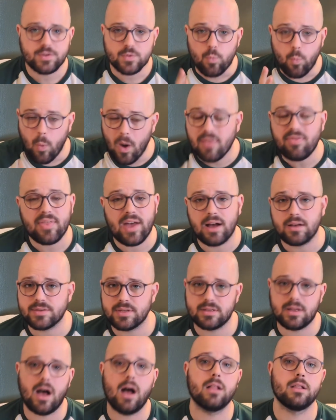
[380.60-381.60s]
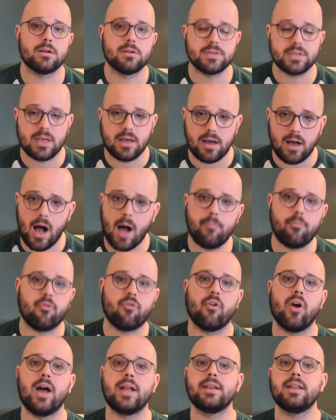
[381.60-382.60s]
$1,000
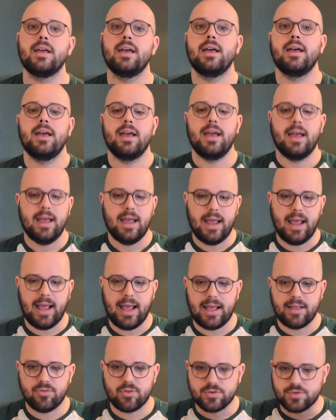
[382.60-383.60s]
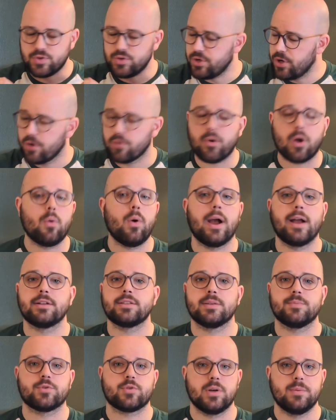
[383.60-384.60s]
upfront, and there's no required
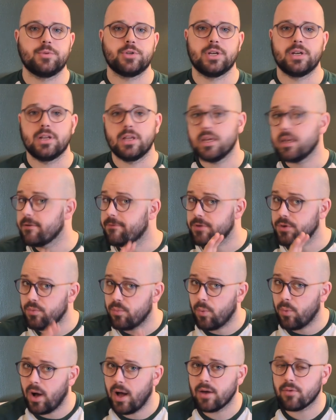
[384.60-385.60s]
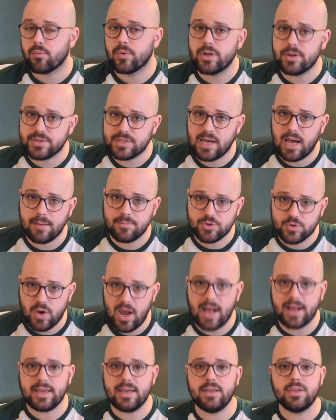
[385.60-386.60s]
subscription. If you want real-time
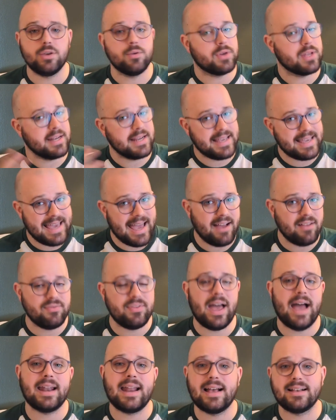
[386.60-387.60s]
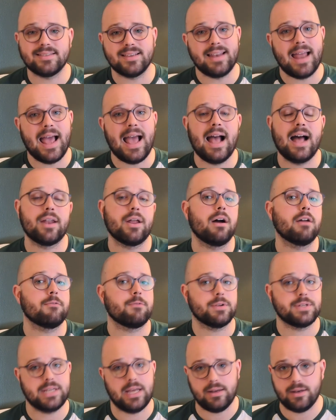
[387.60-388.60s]
tracking, you can get that as an add-on for
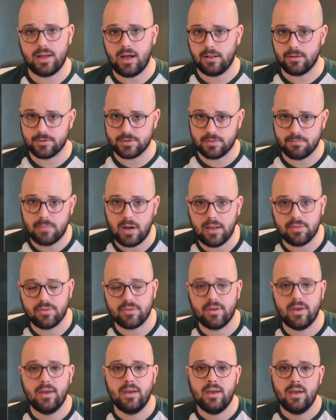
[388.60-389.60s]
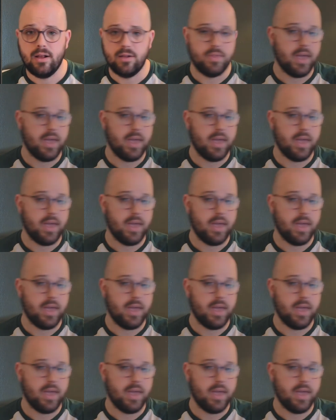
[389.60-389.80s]
$10 a month. The